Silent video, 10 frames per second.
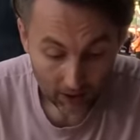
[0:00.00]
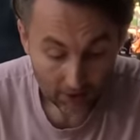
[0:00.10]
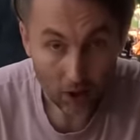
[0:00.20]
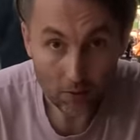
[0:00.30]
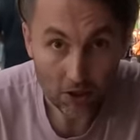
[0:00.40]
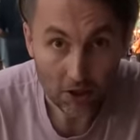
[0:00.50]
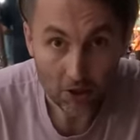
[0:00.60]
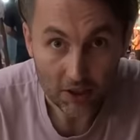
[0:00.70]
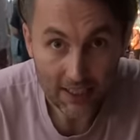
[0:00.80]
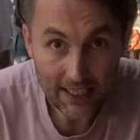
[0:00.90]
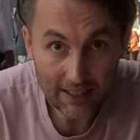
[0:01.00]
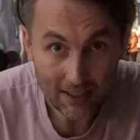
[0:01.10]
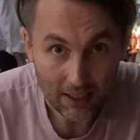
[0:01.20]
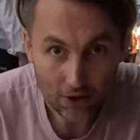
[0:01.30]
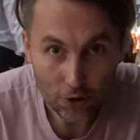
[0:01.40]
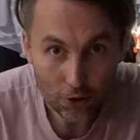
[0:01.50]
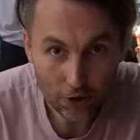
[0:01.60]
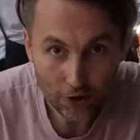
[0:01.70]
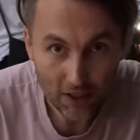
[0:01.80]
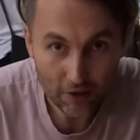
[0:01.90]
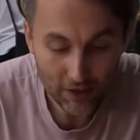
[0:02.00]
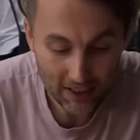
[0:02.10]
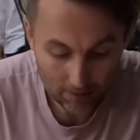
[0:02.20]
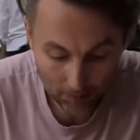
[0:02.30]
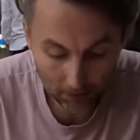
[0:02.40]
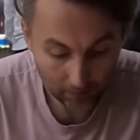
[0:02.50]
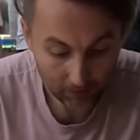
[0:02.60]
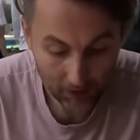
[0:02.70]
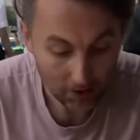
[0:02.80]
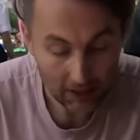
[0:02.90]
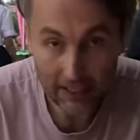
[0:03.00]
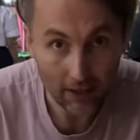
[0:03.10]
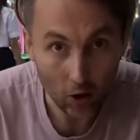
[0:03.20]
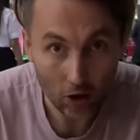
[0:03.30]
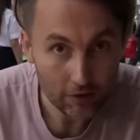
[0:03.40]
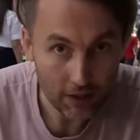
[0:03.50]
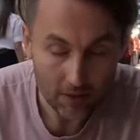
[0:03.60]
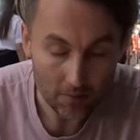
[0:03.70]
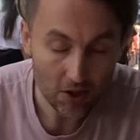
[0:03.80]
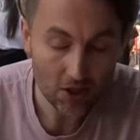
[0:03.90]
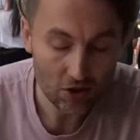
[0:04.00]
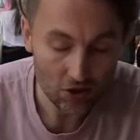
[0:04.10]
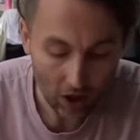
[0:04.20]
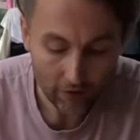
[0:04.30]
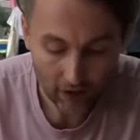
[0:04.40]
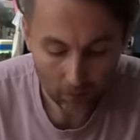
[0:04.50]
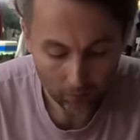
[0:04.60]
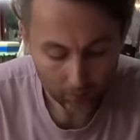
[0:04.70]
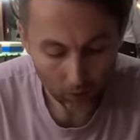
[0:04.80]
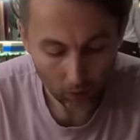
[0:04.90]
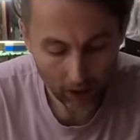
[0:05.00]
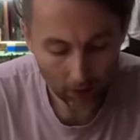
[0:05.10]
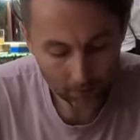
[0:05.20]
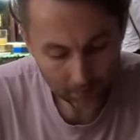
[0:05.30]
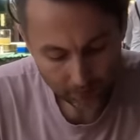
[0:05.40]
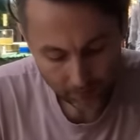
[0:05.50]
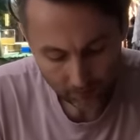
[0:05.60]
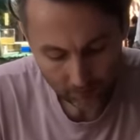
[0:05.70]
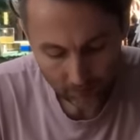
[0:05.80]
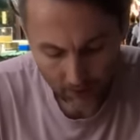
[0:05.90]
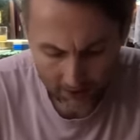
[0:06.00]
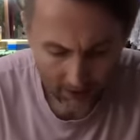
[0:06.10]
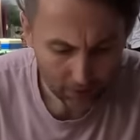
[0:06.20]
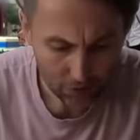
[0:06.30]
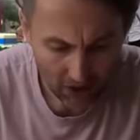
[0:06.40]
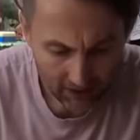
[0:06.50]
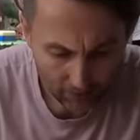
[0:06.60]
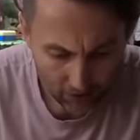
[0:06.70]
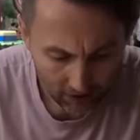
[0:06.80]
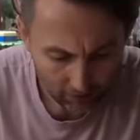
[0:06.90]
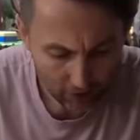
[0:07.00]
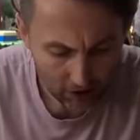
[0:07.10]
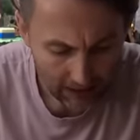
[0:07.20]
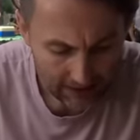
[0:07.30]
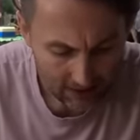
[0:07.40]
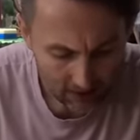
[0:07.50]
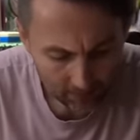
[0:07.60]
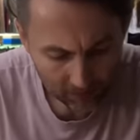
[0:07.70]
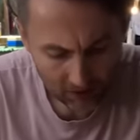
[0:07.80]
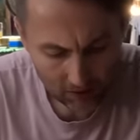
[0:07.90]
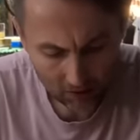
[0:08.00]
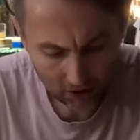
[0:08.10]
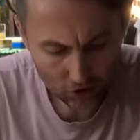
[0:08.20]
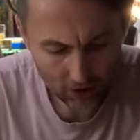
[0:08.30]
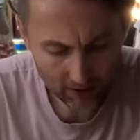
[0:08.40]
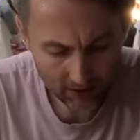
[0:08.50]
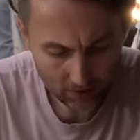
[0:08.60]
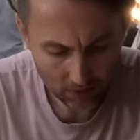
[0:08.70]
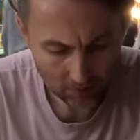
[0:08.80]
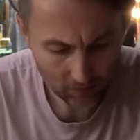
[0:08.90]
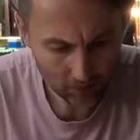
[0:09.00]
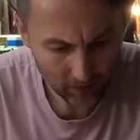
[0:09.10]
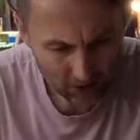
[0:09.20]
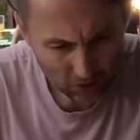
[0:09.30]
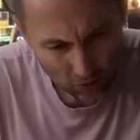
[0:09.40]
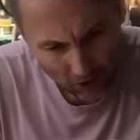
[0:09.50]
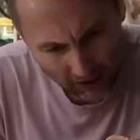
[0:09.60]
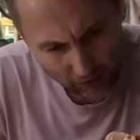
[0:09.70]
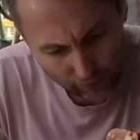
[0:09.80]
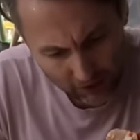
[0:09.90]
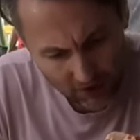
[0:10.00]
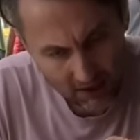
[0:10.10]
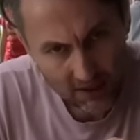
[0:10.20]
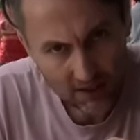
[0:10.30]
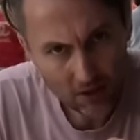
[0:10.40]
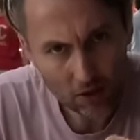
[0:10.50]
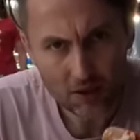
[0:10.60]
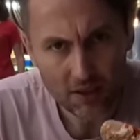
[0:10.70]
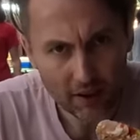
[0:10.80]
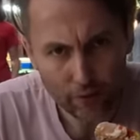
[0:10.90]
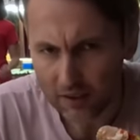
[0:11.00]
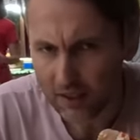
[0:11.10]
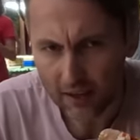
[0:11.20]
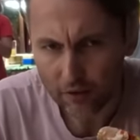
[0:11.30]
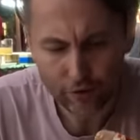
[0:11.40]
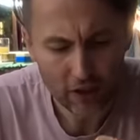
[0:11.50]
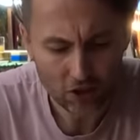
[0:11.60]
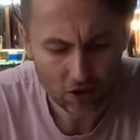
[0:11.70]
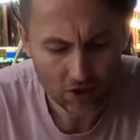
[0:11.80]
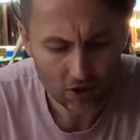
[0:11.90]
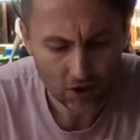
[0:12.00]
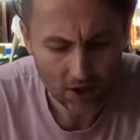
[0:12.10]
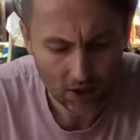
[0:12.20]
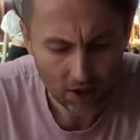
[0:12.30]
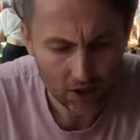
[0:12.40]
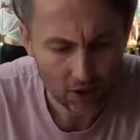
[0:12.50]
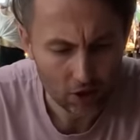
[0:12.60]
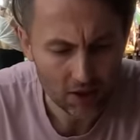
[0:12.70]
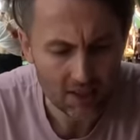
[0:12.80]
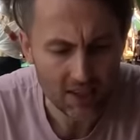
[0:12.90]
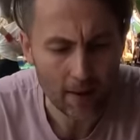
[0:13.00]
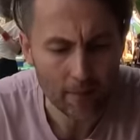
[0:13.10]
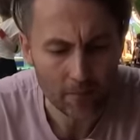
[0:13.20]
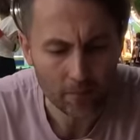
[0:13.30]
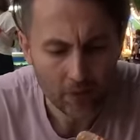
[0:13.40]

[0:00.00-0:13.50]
I thought I was only going to taste like two or three of these, but I'm going to eat all of these. I'm starving. Wow. I think I've tried everything for you guys. I'm going to try this one. I don't know what kind of fish this is though. It's a different kind of fish. It's not the not the salmon.